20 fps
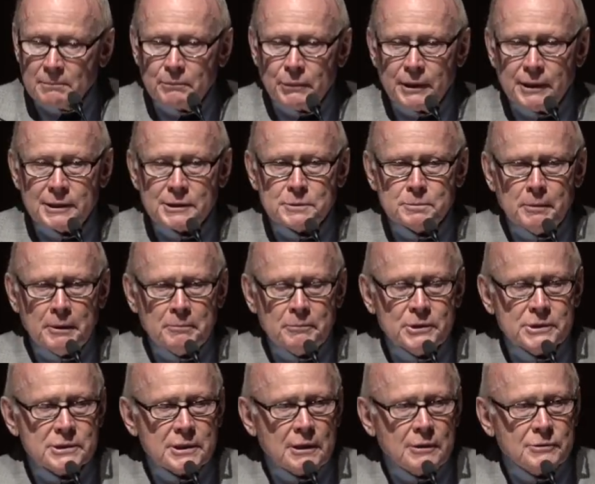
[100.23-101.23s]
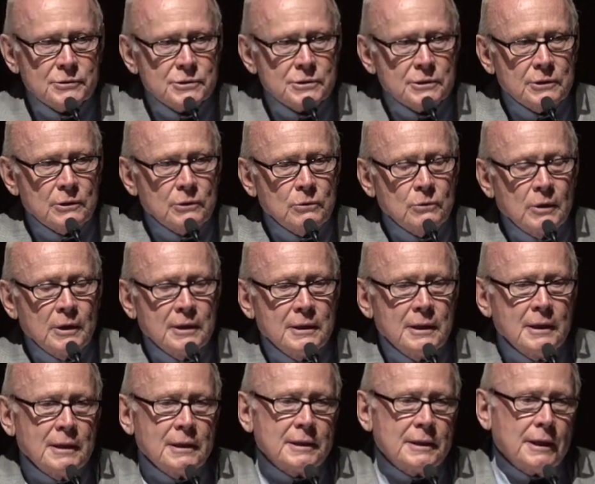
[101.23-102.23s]
but its members also
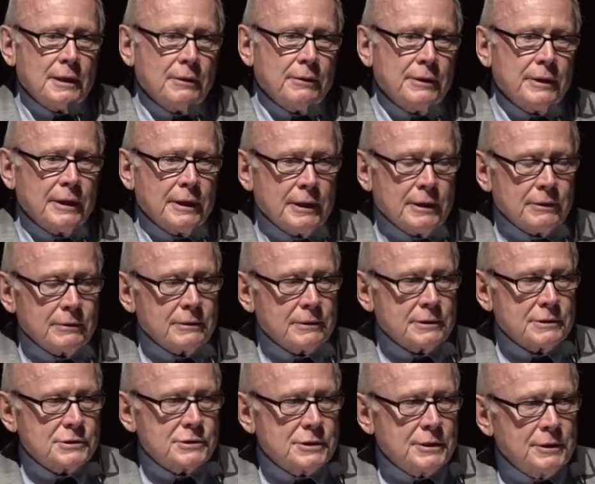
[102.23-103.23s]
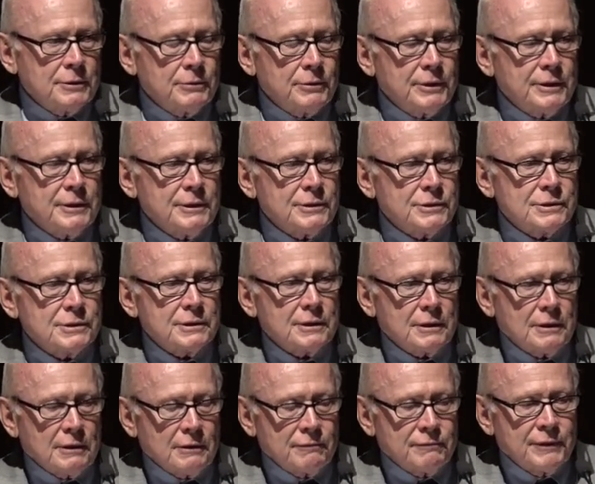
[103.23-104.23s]
carry out a series
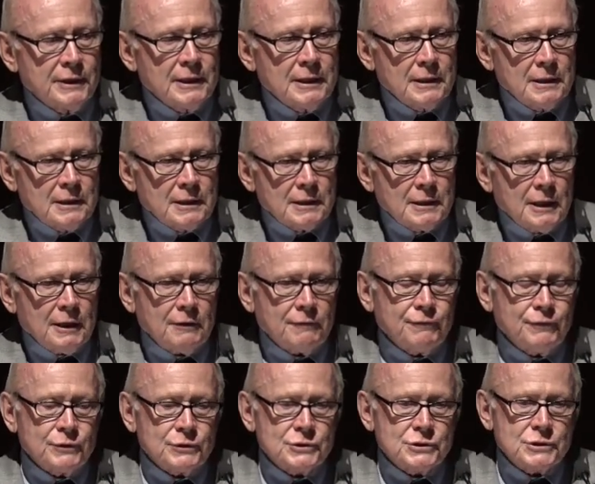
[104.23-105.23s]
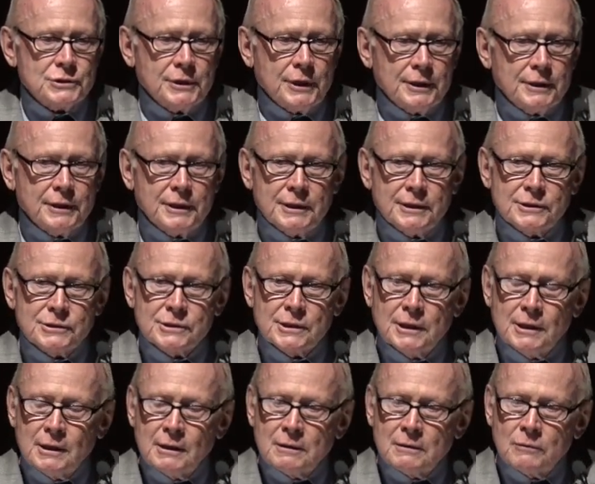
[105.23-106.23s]
of careful studies
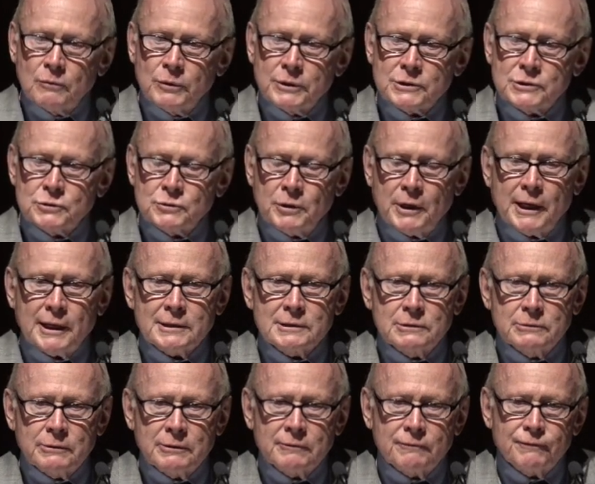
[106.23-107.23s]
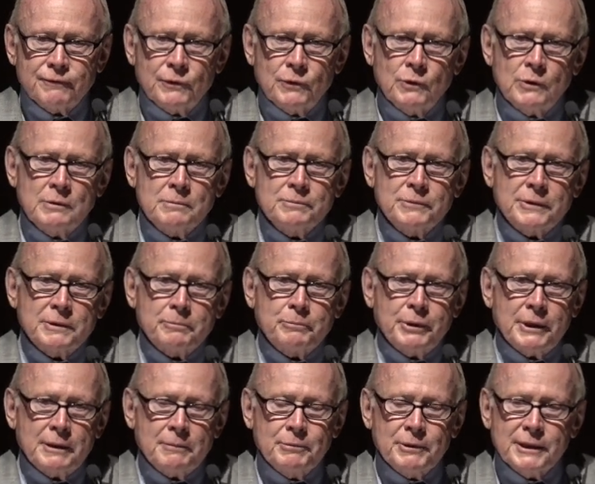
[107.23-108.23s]
which try to inform the
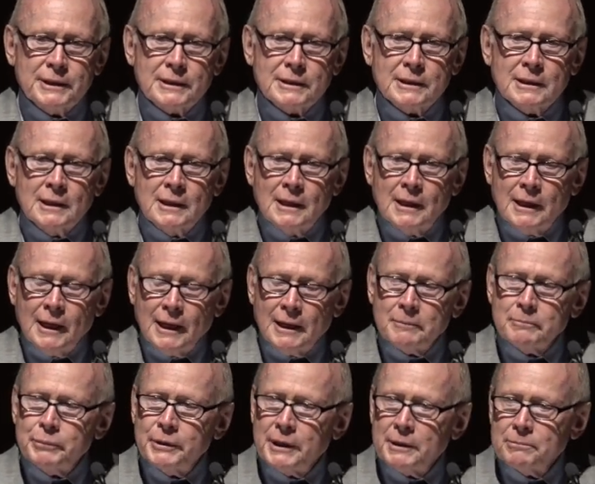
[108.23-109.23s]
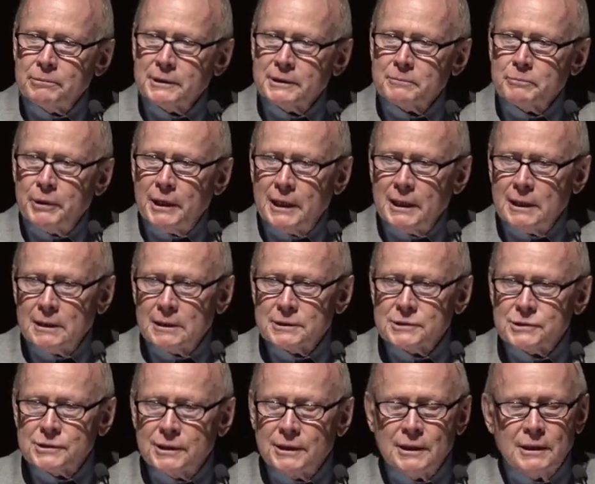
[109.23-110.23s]
public and public
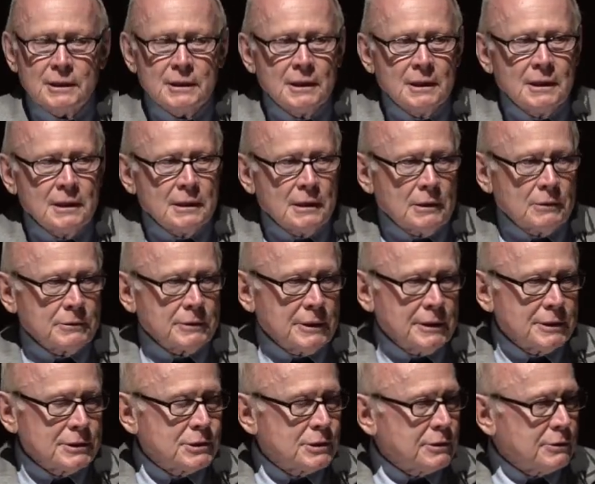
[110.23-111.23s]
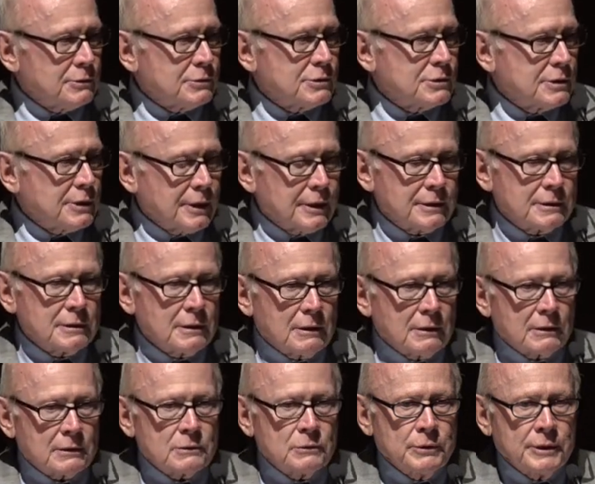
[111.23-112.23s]
policy on issues that
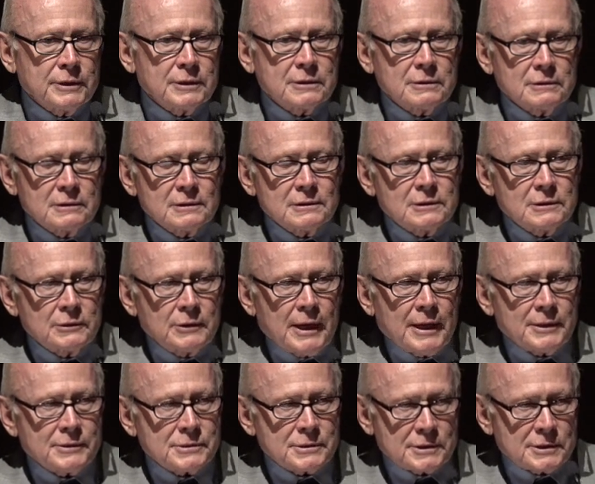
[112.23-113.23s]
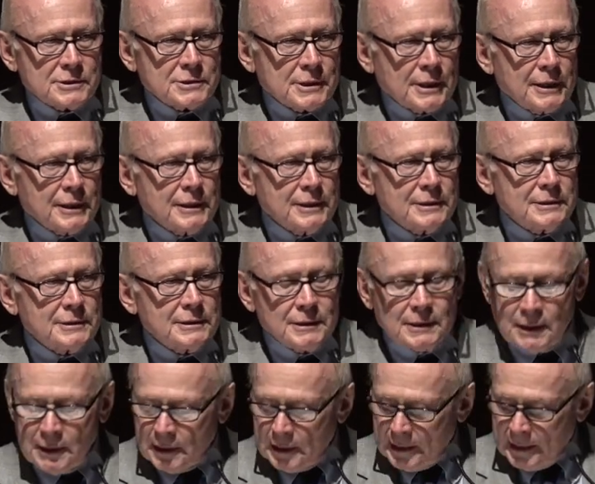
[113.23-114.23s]
are critical to our
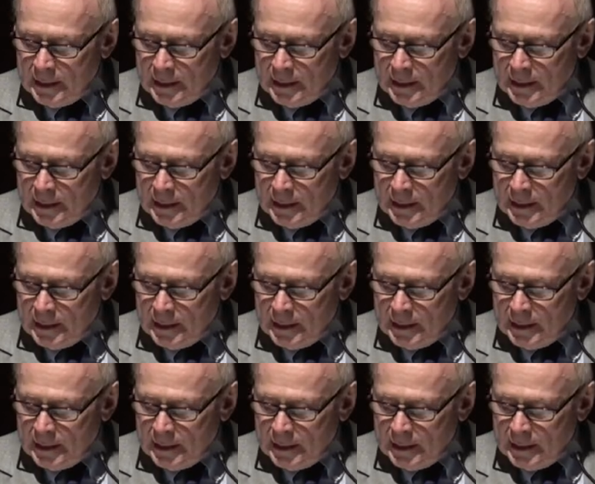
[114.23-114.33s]
society.